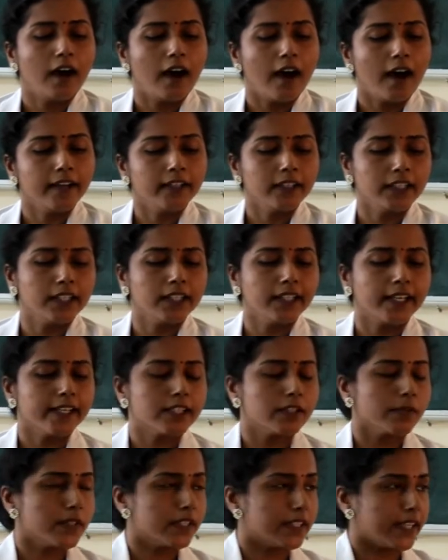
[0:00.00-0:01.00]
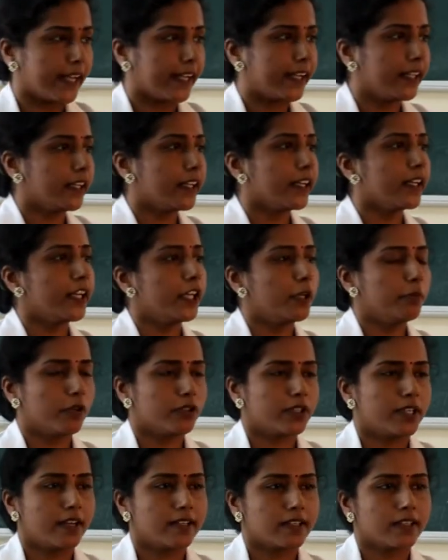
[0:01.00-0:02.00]
And in case of secondary
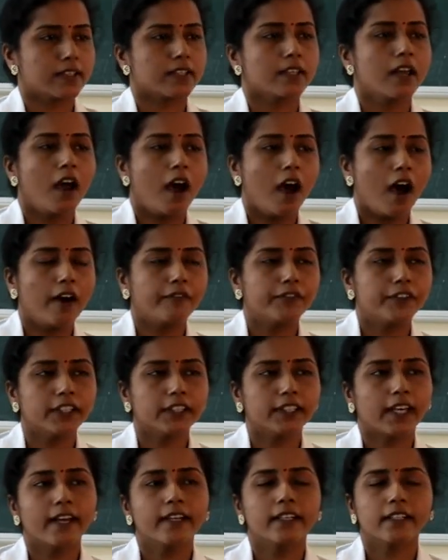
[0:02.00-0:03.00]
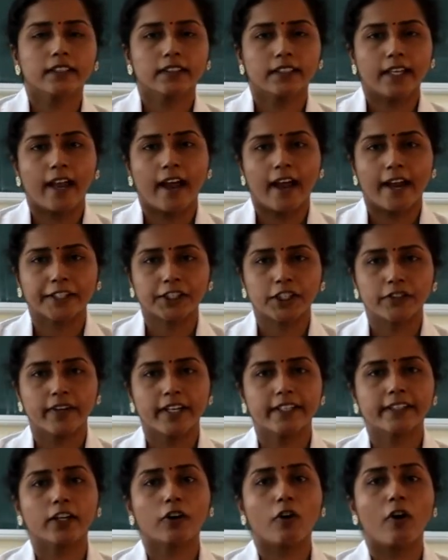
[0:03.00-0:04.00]
hemostasis, after that they
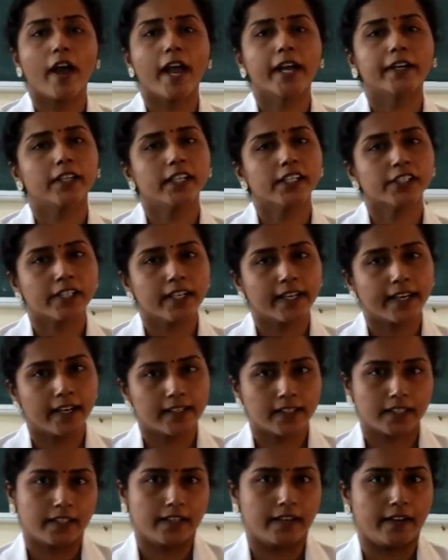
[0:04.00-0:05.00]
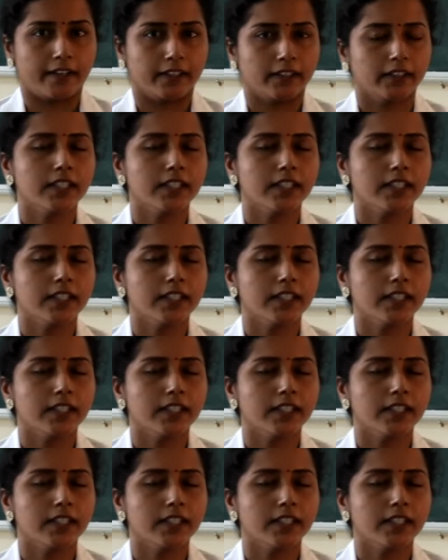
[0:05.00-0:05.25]
activate the coagulation cascade.